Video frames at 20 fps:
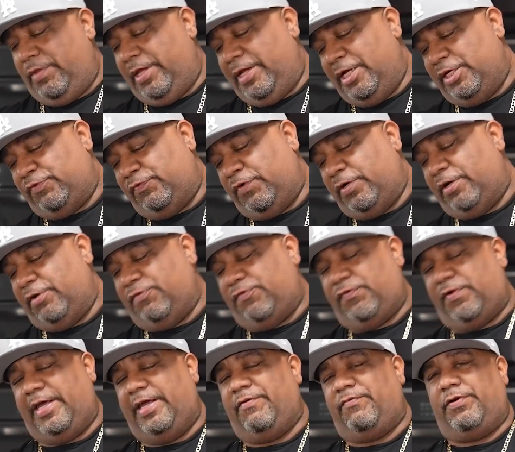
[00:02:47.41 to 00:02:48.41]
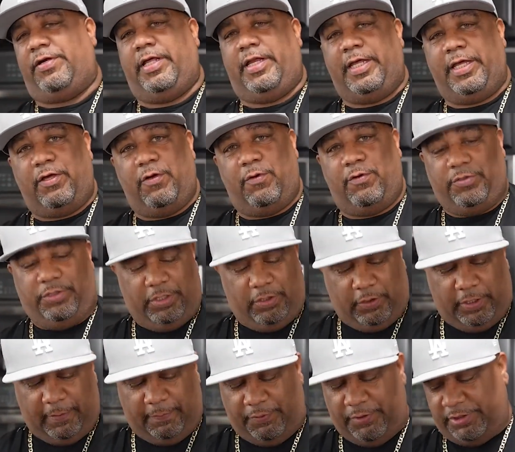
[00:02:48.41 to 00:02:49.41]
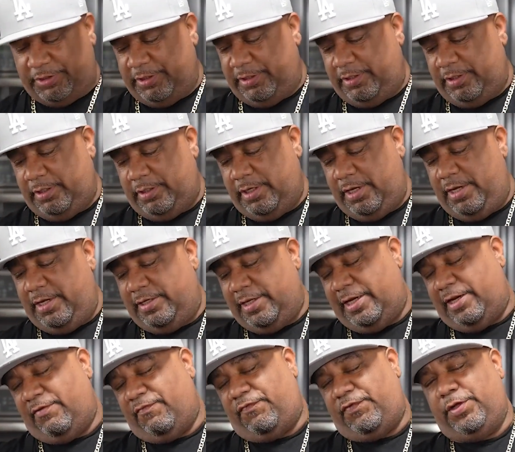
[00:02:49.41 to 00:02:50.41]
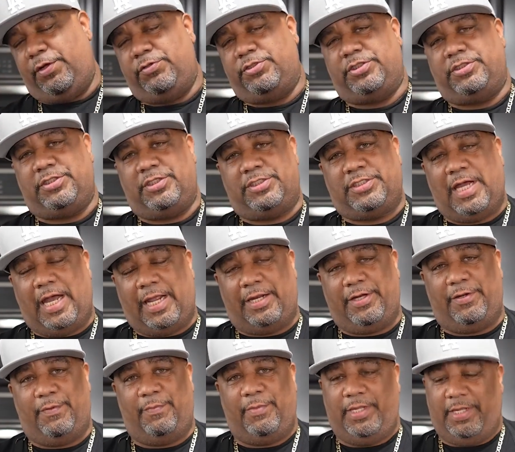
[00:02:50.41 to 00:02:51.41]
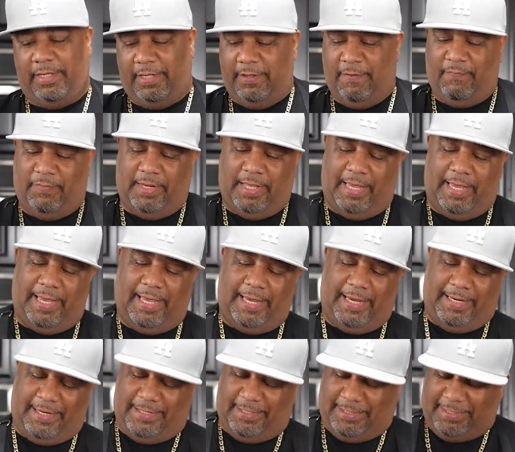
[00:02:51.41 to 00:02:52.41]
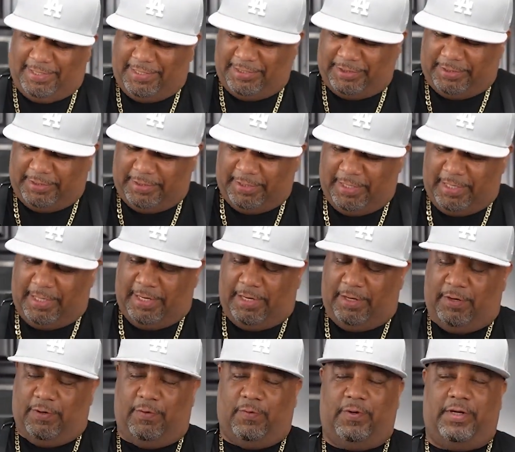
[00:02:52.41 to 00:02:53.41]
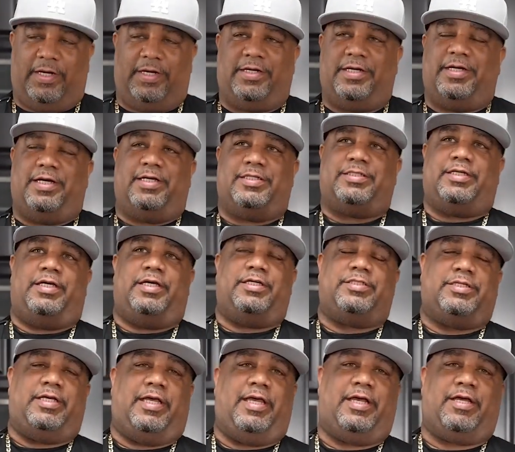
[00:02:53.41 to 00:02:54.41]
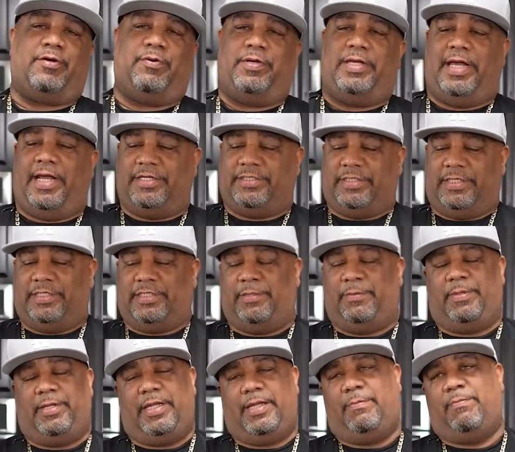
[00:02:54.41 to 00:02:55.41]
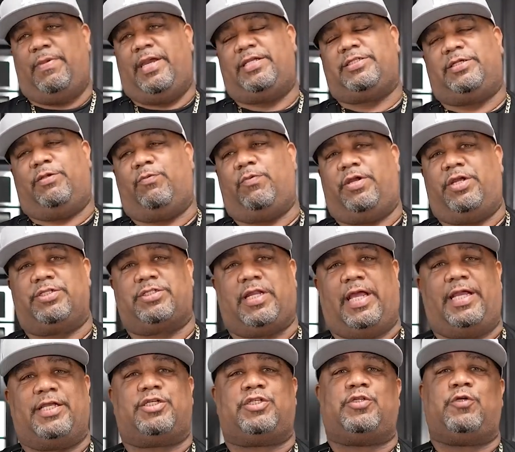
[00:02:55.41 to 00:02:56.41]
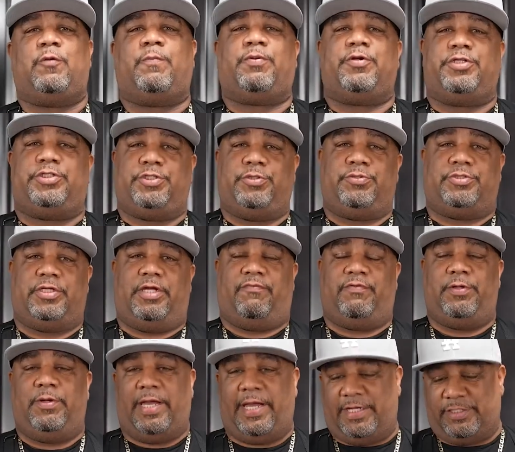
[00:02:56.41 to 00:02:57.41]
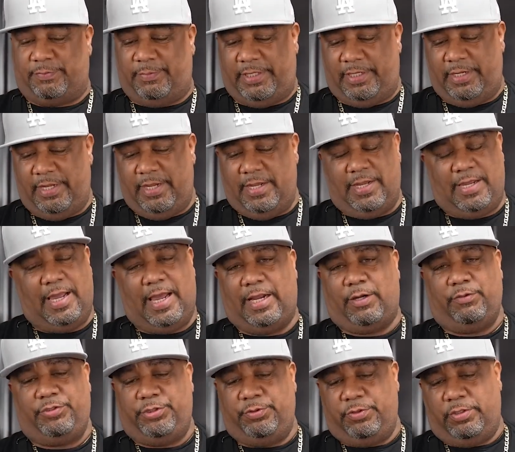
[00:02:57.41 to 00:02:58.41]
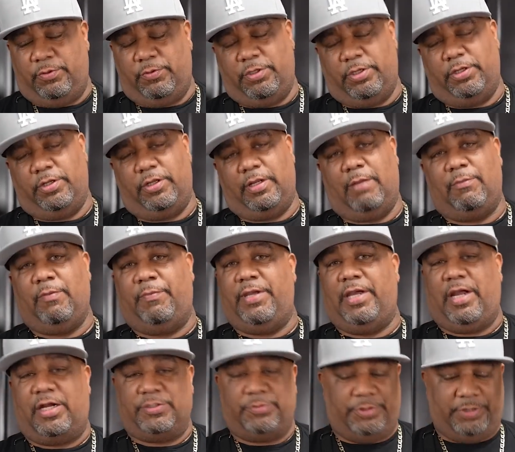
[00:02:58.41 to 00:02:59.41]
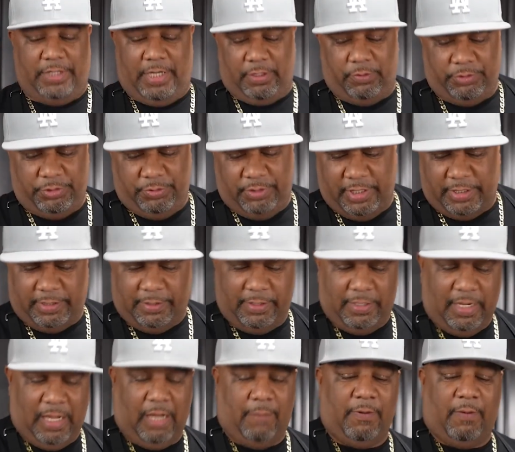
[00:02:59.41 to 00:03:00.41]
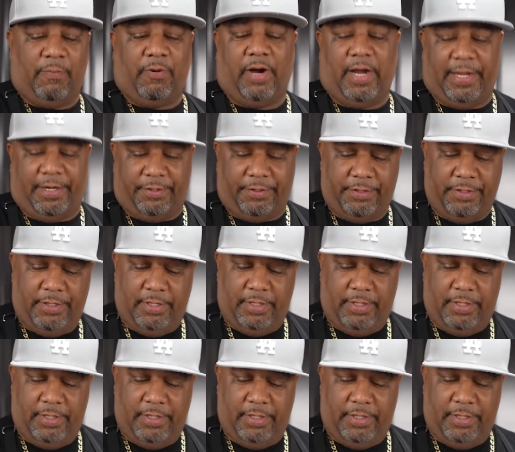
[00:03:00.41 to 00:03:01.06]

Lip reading: It's for the flavor that it goes, that infuses inside of the meat. And listen, what it does is it makes it where it's like super juicy. If you ask me, I'm gonna be honest with you, I don't do nothing. I'm a briner.